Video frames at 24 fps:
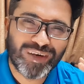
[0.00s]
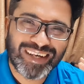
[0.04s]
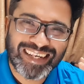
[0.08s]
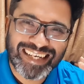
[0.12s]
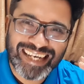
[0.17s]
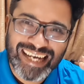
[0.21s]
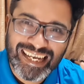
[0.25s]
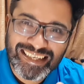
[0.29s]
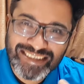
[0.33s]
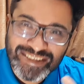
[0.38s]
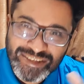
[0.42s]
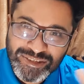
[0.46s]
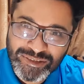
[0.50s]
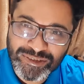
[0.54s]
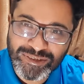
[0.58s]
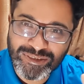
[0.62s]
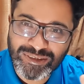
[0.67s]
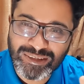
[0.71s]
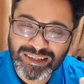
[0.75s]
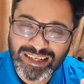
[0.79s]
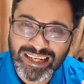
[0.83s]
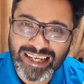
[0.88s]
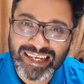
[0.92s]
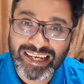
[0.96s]

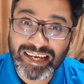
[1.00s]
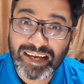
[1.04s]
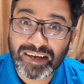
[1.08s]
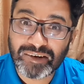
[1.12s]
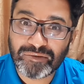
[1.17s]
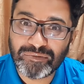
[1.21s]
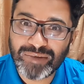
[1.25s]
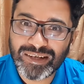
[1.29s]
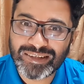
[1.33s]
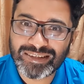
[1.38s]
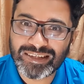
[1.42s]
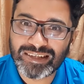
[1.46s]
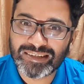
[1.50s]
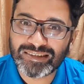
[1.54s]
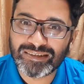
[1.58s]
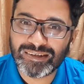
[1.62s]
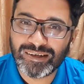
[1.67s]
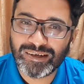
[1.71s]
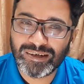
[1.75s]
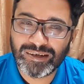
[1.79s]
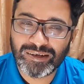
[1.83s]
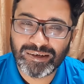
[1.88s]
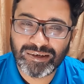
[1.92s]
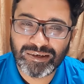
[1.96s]
natural like hermes is
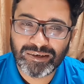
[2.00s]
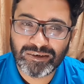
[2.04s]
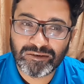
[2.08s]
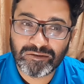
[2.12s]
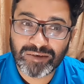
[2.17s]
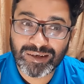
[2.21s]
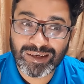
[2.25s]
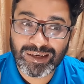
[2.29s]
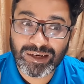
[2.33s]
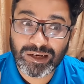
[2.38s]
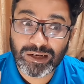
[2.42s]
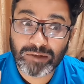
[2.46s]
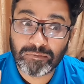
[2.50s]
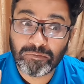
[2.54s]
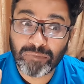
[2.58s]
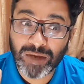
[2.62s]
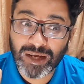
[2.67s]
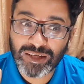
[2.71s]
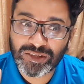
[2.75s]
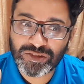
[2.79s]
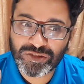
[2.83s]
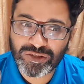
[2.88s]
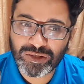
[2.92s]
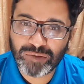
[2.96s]
a
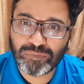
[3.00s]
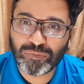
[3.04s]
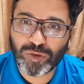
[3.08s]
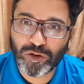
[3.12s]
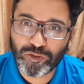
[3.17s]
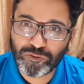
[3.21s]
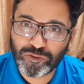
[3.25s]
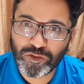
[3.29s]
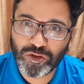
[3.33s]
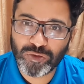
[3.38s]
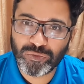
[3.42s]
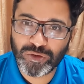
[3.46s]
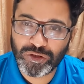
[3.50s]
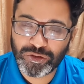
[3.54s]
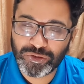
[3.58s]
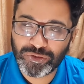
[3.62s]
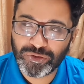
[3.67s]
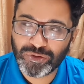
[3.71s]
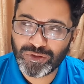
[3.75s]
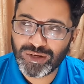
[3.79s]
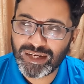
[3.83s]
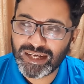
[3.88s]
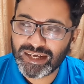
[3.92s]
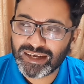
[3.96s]
master perfumer you
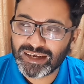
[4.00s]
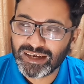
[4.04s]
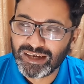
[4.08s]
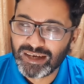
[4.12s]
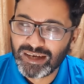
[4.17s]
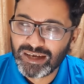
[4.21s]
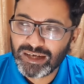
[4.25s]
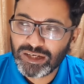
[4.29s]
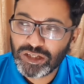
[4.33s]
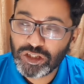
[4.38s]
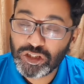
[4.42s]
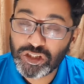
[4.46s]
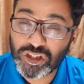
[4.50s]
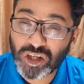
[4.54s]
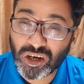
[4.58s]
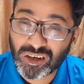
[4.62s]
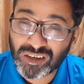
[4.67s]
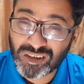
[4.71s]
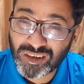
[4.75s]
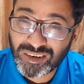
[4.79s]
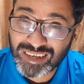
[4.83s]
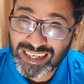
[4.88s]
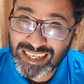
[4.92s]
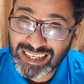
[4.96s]
know like
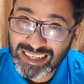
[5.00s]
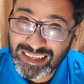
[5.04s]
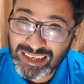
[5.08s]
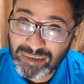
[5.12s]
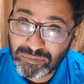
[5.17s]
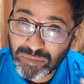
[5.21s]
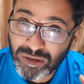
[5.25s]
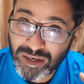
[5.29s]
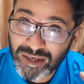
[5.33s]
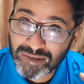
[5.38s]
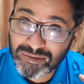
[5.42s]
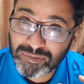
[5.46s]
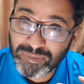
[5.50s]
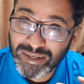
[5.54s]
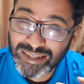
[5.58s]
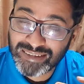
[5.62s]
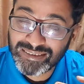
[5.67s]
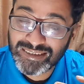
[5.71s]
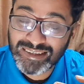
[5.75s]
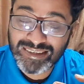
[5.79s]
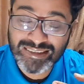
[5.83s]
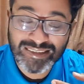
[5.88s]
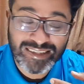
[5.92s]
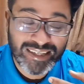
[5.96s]
jean-claude ellena perhaps
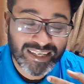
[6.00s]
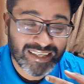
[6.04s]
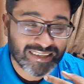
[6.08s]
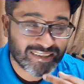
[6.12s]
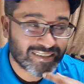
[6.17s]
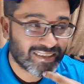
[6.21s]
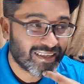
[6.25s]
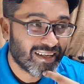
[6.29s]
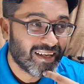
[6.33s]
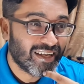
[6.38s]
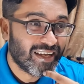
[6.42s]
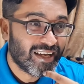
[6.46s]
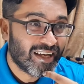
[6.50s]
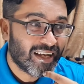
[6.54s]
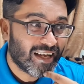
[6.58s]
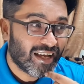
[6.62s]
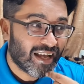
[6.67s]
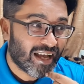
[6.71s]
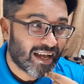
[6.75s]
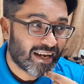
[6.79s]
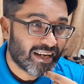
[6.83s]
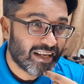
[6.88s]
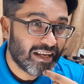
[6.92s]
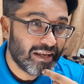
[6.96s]
made this yes
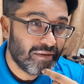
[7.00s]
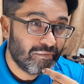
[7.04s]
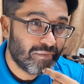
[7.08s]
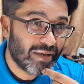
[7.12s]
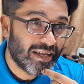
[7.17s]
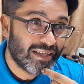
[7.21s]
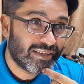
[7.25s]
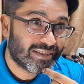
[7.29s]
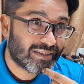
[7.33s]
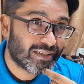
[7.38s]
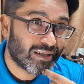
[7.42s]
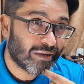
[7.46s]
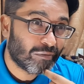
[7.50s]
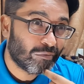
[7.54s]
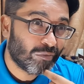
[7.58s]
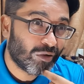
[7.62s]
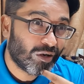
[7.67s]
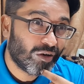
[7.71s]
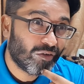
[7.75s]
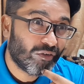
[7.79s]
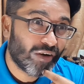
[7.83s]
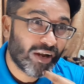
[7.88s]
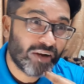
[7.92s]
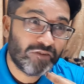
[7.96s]
and he made
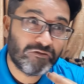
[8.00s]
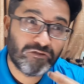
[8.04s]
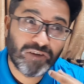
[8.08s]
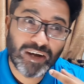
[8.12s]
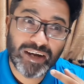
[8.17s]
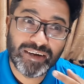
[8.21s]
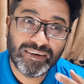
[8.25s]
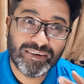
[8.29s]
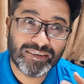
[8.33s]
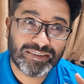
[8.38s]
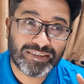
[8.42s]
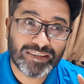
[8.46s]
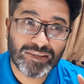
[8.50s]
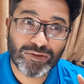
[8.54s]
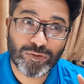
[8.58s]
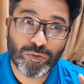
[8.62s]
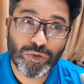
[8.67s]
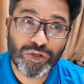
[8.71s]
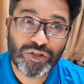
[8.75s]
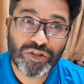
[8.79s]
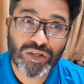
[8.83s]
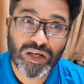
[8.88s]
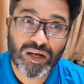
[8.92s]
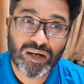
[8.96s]
some great fragrances
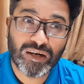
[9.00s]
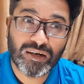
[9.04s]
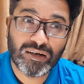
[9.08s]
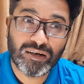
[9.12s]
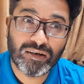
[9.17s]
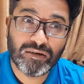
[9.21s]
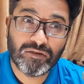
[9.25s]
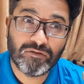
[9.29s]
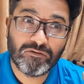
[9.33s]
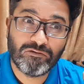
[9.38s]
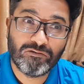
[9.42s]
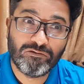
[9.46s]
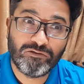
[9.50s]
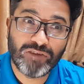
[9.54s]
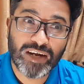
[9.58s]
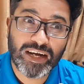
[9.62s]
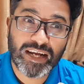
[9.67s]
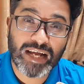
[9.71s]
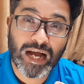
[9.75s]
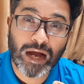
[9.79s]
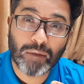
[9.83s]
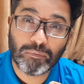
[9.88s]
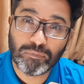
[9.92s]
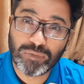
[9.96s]
which are
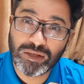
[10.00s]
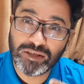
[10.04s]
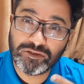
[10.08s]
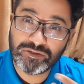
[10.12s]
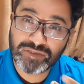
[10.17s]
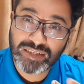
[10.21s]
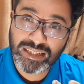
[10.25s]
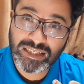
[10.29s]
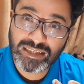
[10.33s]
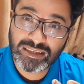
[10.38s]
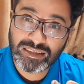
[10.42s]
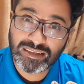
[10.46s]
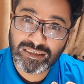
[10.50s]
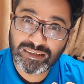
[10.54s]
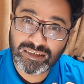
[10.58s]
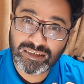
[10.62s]
very uplifting